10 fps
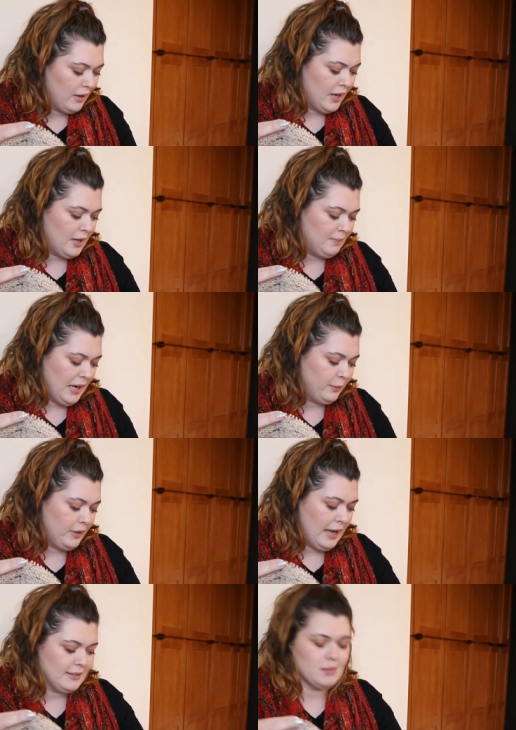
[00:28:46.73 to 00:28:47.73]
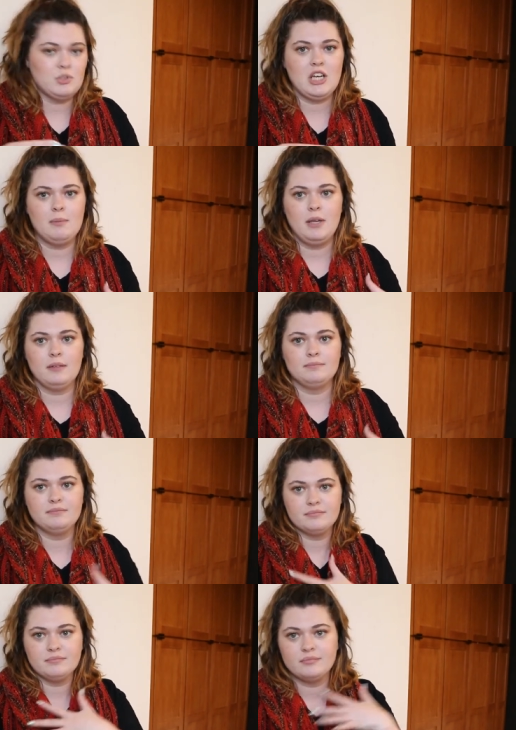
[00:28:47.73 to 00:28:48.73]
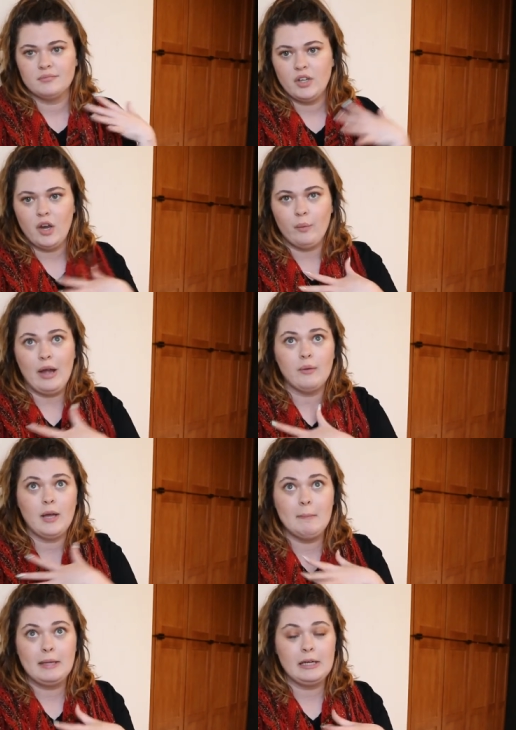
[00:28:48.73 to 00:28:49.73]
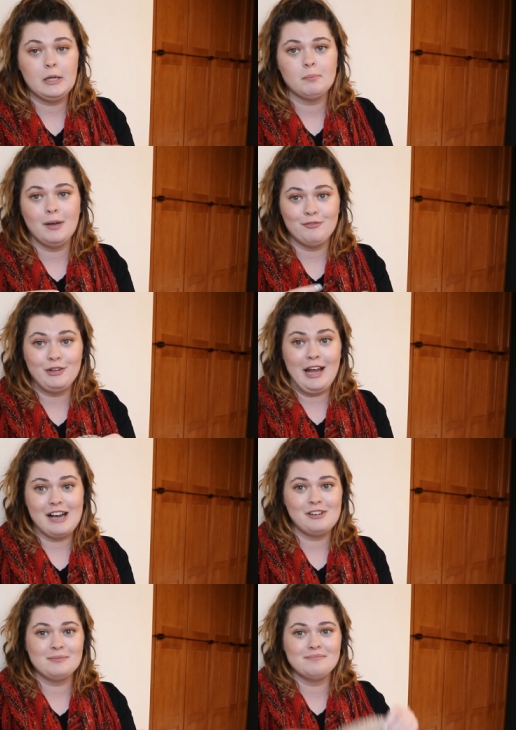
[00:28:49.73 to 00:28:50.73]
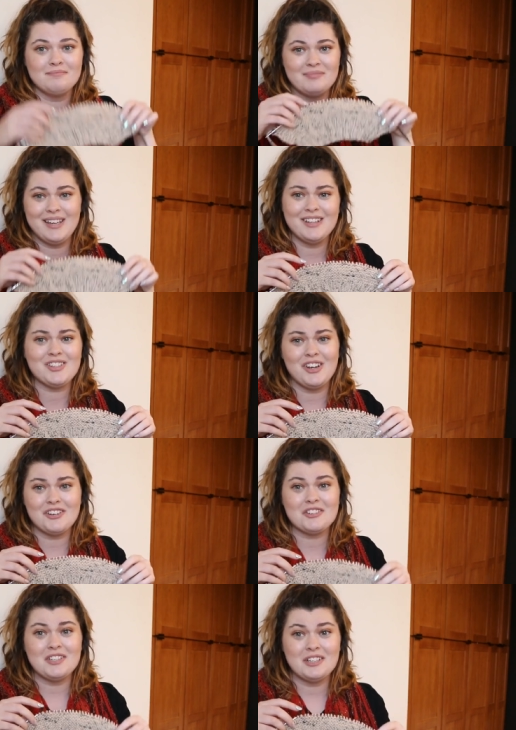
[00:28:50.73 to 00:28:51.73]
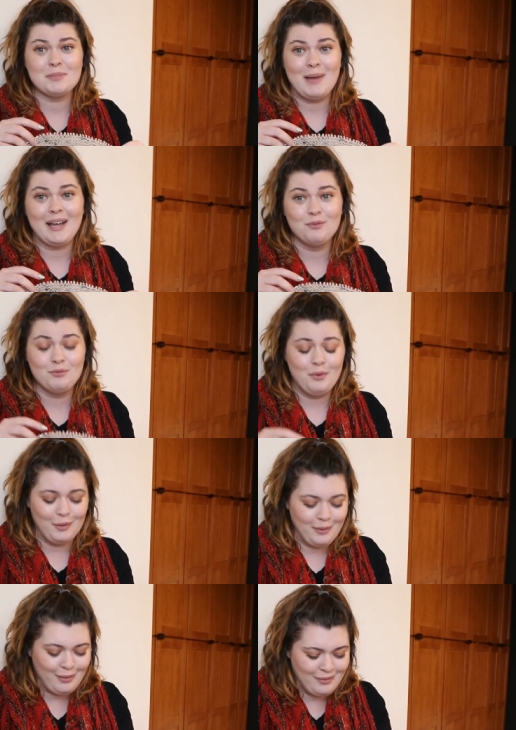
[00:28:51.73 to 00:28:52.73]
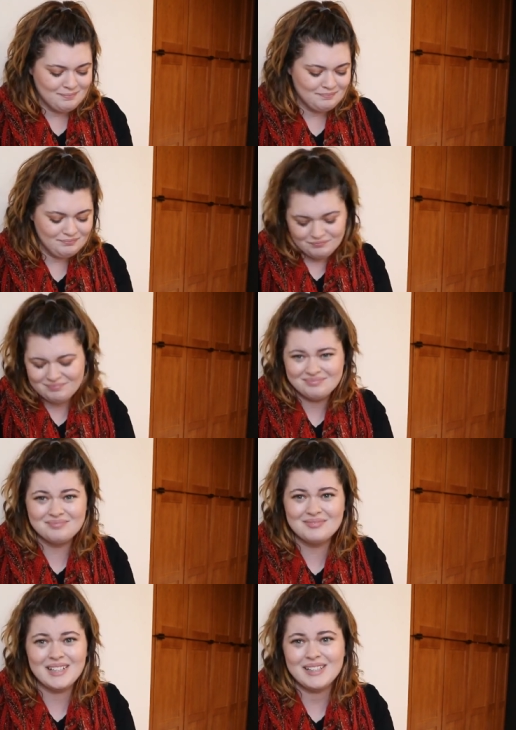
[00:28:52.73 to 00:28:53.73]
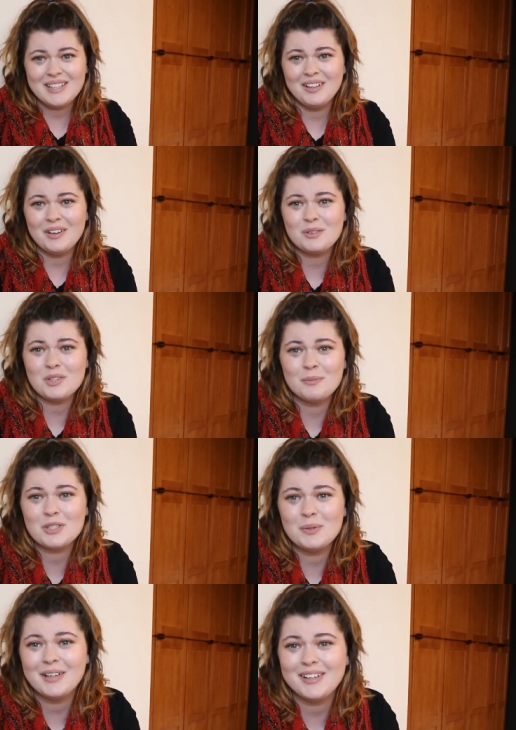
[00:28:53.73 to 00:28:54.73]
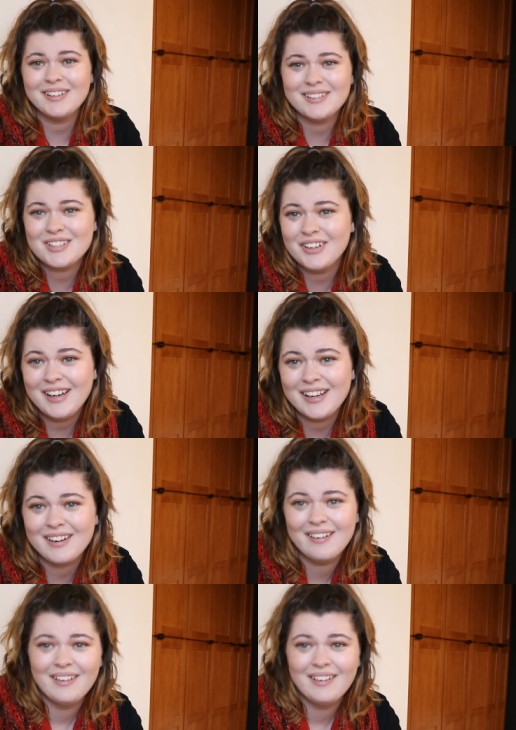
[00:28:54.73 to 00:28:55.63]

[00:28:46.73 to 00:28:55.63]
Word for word: I will add some shaping around up here, but for now, it's garter stitch back and forth. It's gonna go so much quicker, it's great.